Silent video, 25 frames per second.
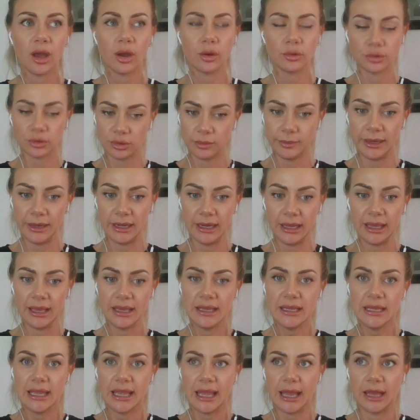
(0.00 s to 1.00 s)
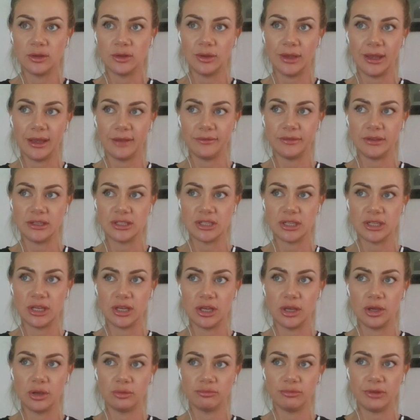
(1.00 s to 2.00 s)
hold on a minute, and you're having
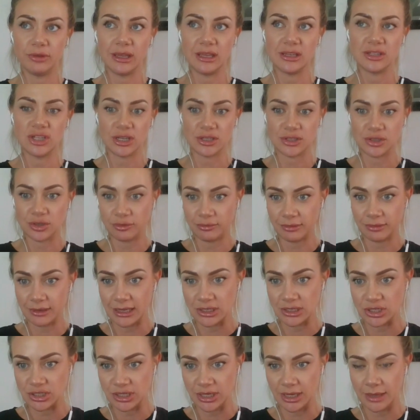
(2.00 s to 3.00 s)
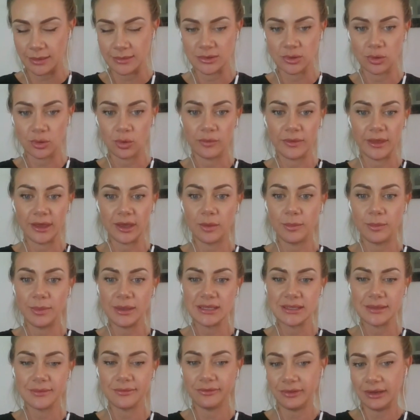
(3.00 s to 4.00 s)
to readjust your relationships, or there could be
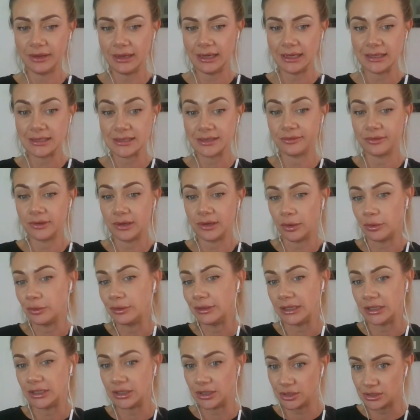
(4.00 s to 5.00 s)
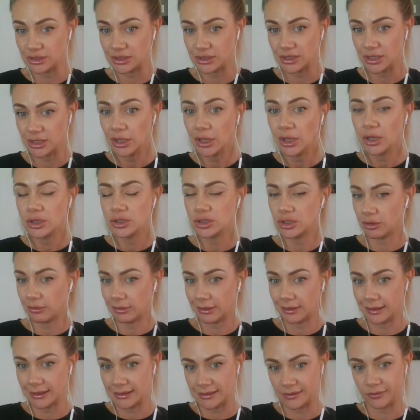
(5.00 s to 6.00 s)
some feelings of loneliness
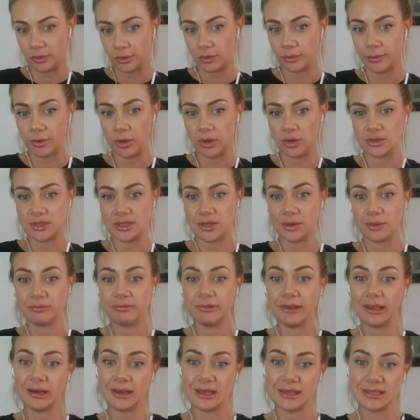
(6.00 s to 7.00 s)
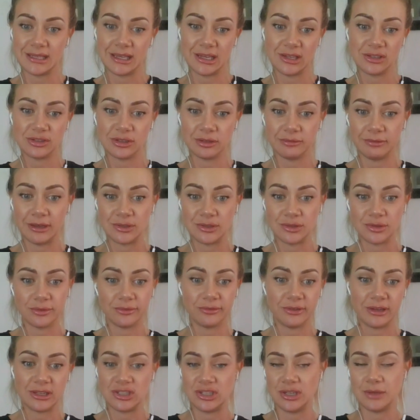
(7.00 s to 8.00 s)
during this full moon. So a realization around your
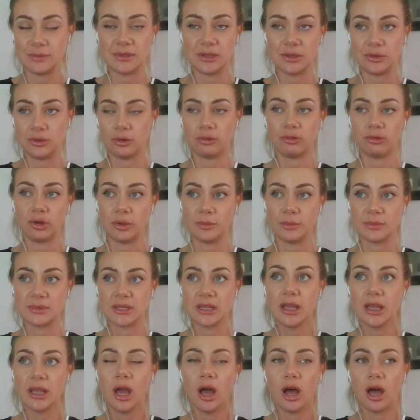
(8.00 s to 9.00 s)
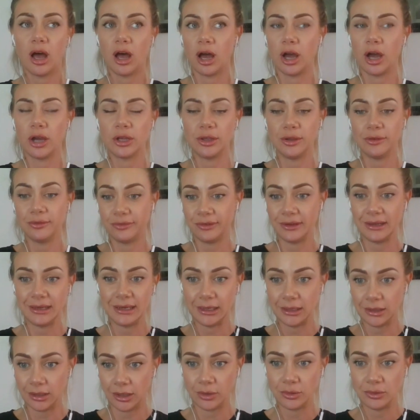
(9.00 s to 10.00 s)
friendships and your groups. Are you
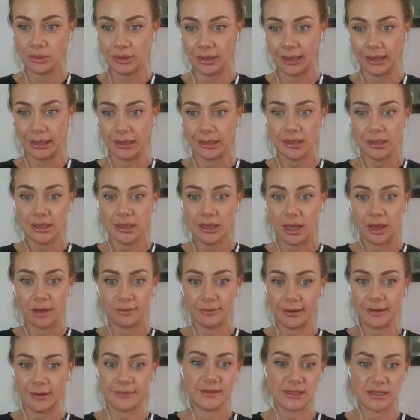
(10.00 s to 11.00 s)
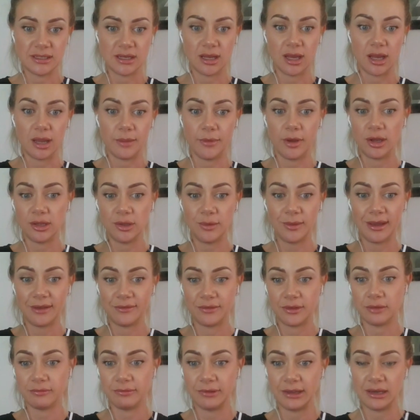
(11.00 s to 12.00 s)
feeling lonely around this time? Are you
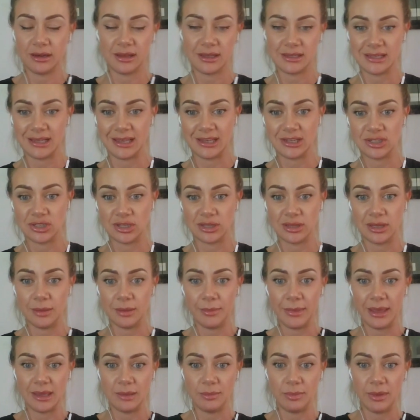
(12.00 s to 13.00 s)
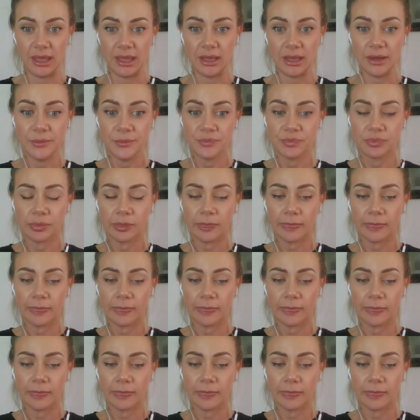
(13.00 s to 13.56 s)
having a realization that maybe